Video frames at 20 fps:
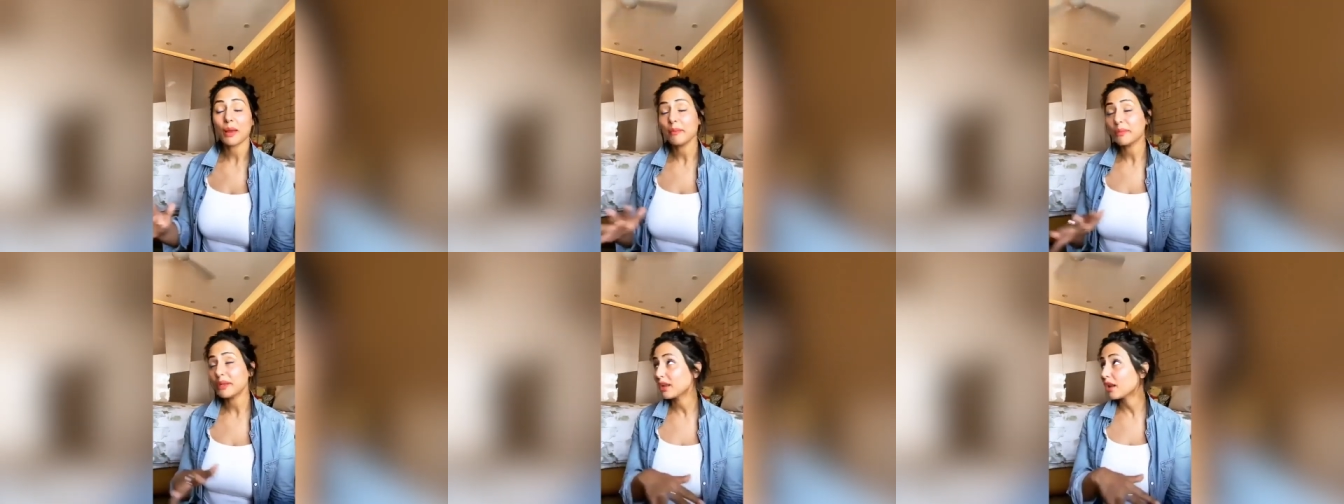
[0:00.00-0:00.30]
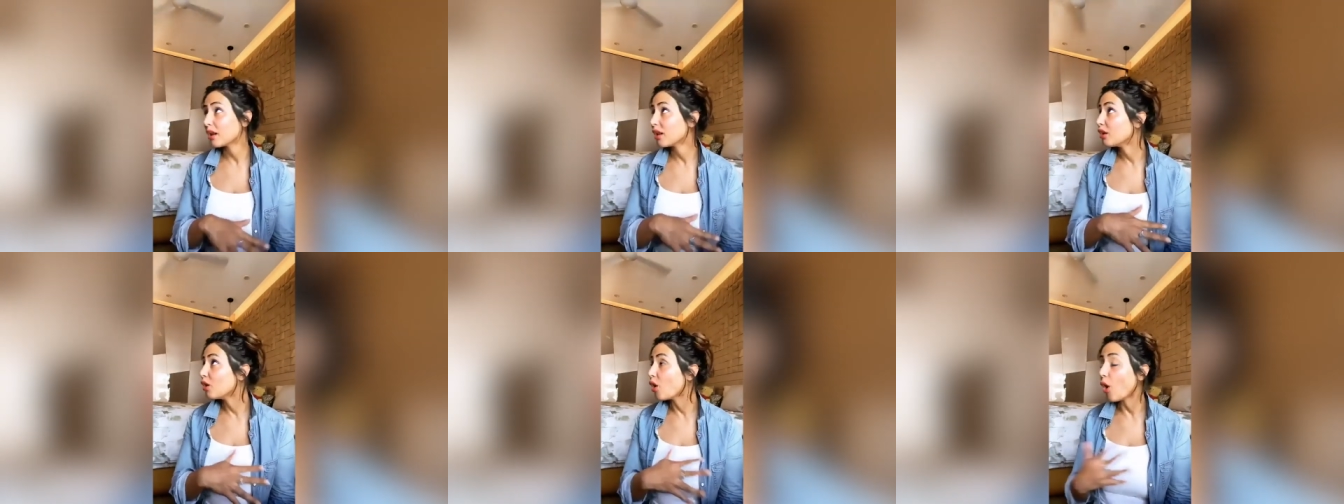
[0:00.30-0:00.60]
I
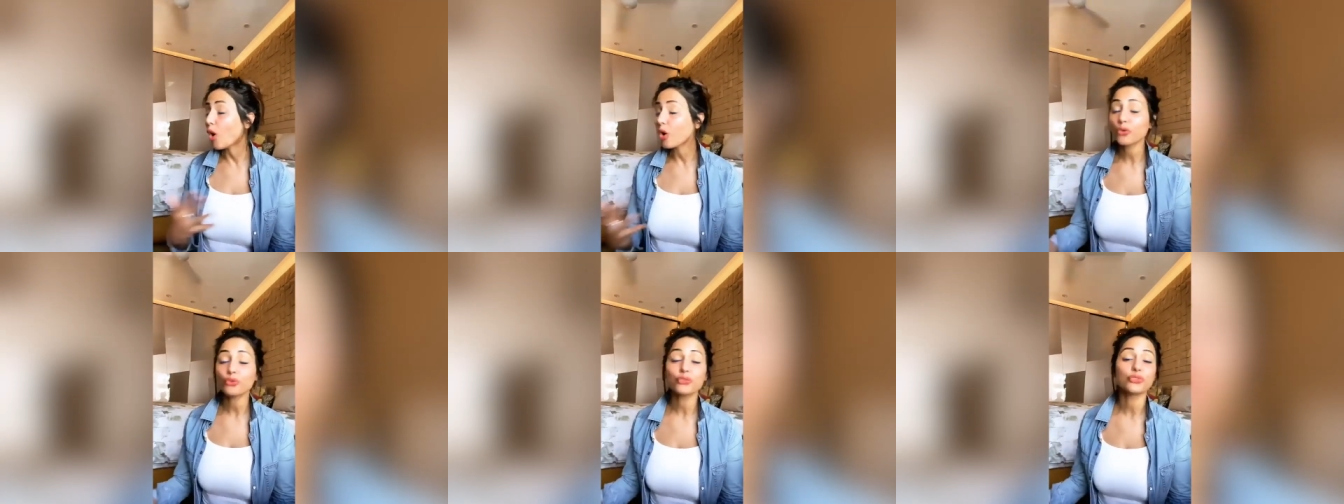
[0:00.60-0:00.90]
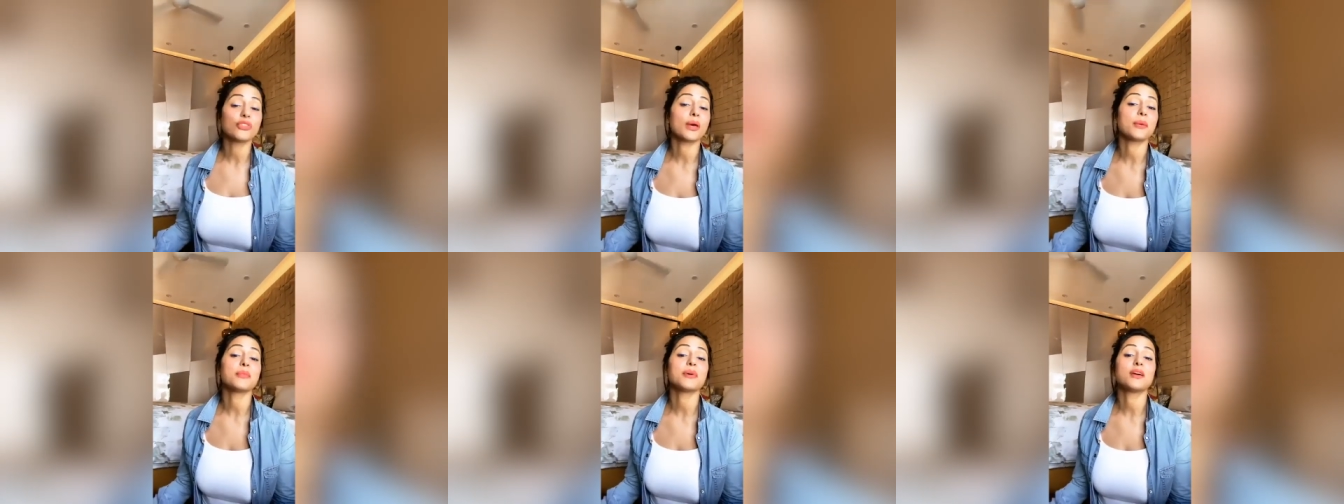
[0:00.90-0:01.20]
mean, a lot
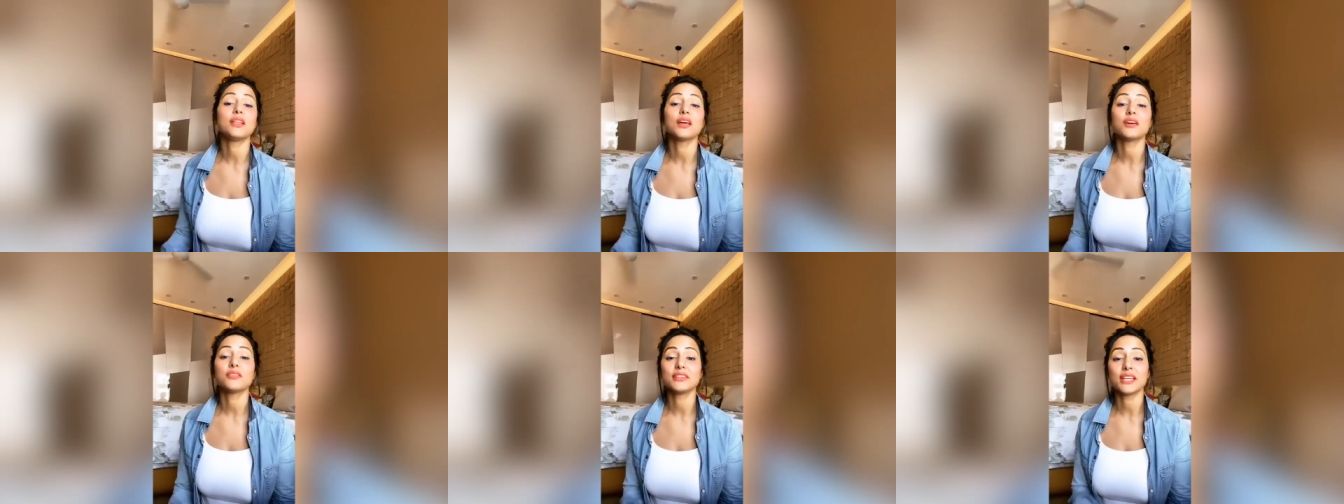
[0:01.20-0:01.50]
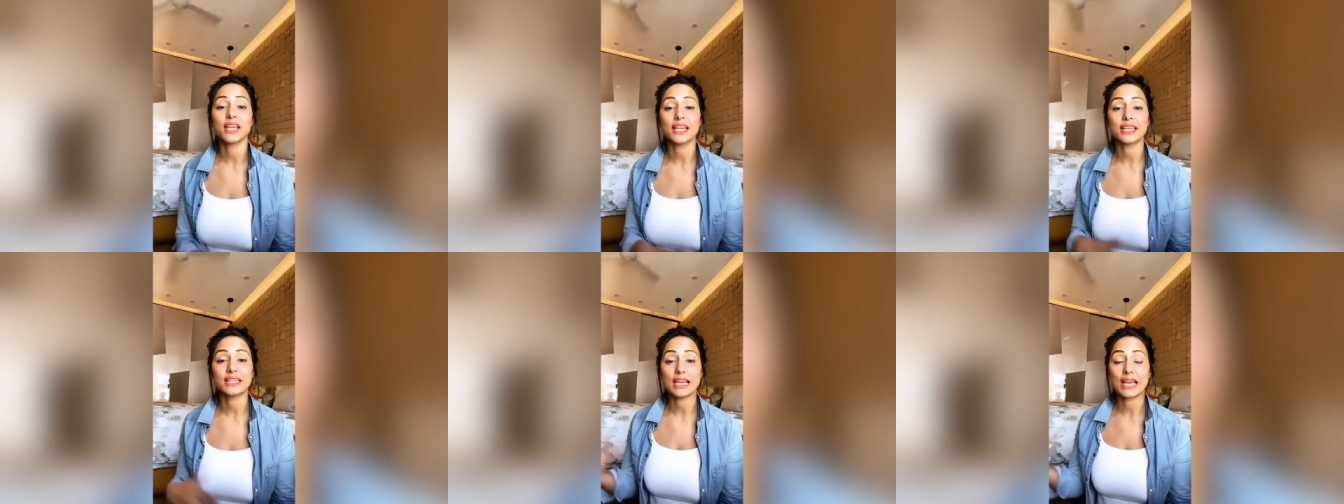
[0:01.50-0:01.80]
of them are
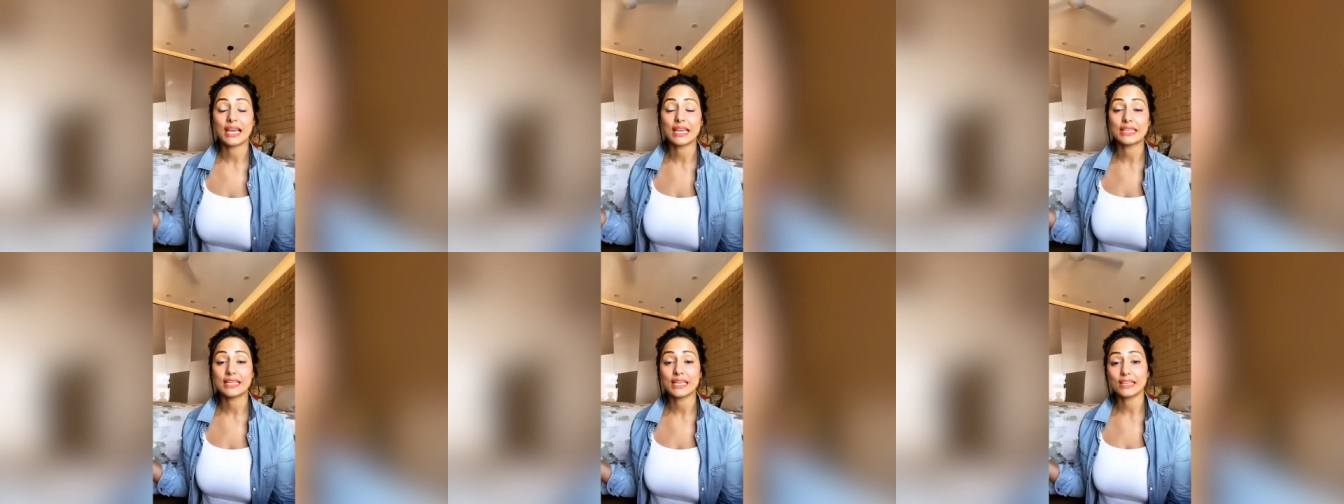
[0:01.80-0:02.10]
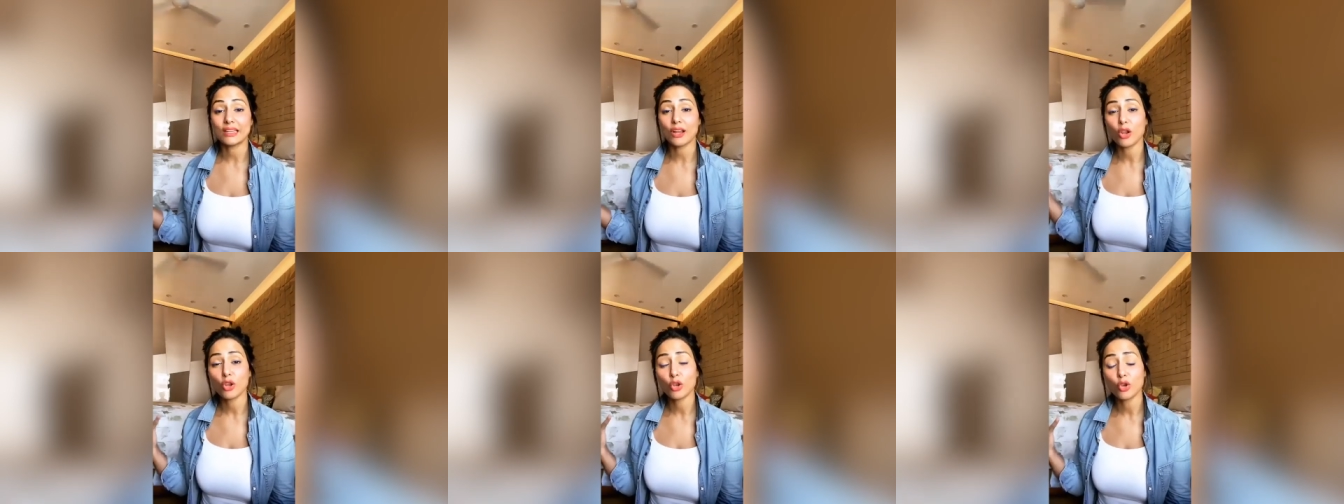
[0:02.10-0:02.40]
loving. I
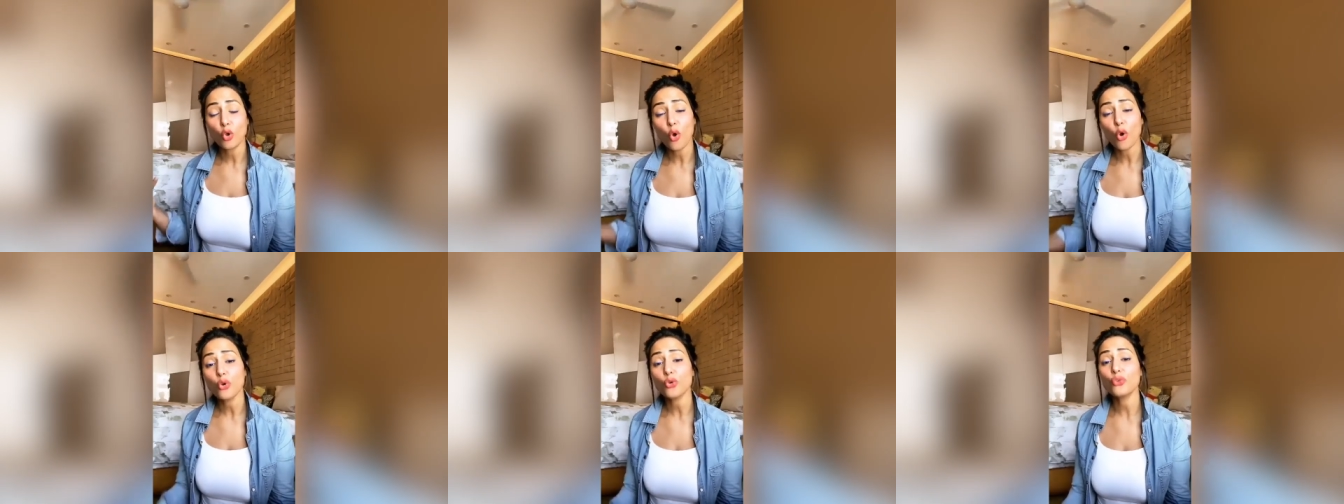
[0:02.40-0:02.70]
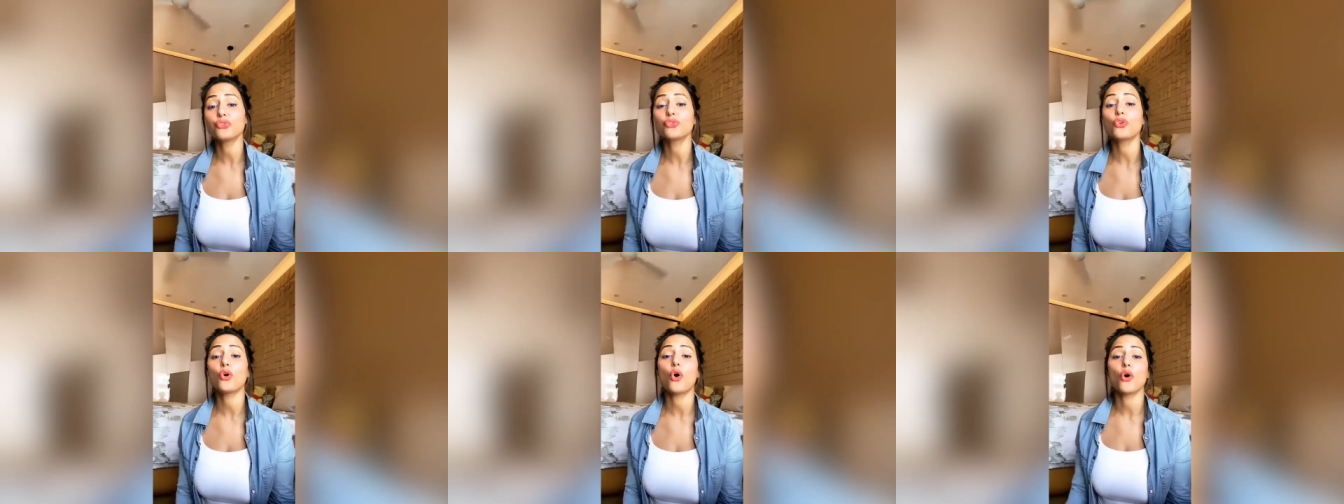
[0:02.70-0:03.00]
get a
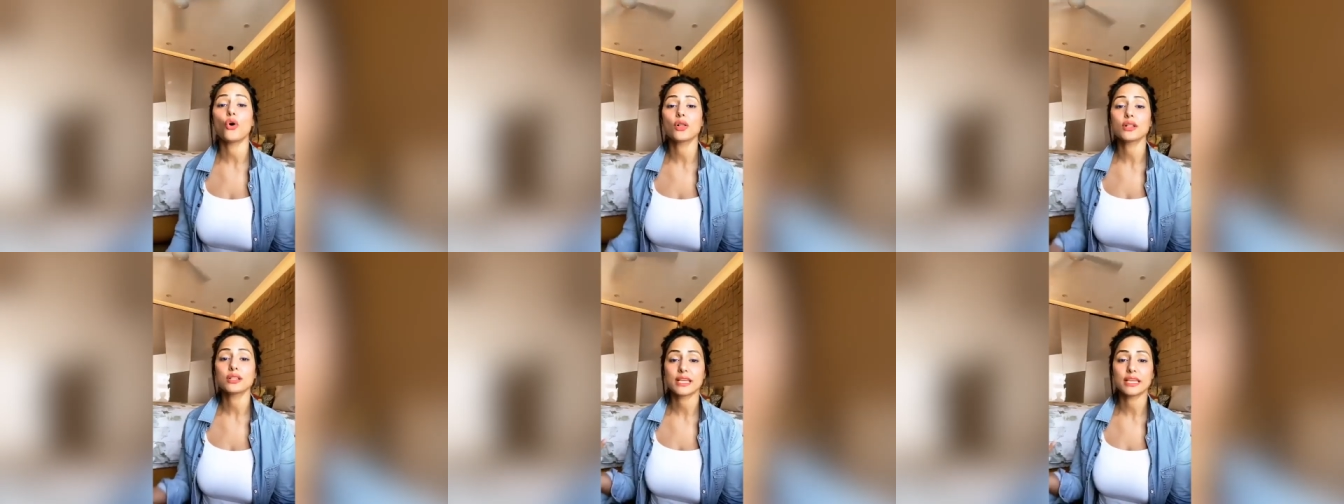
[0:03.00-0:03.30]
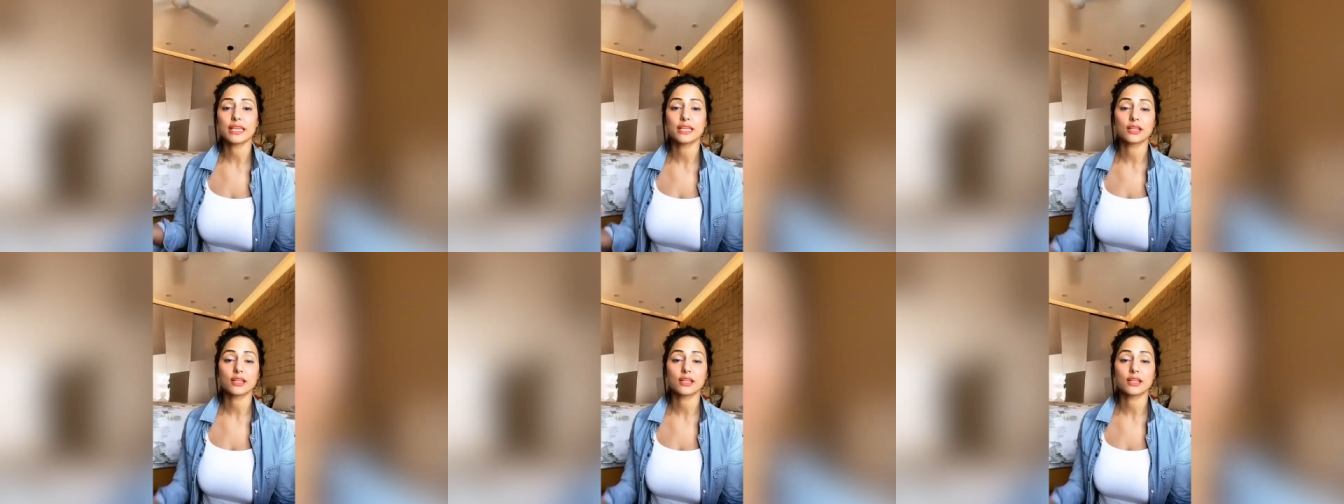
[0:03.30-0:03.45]
lot of calls.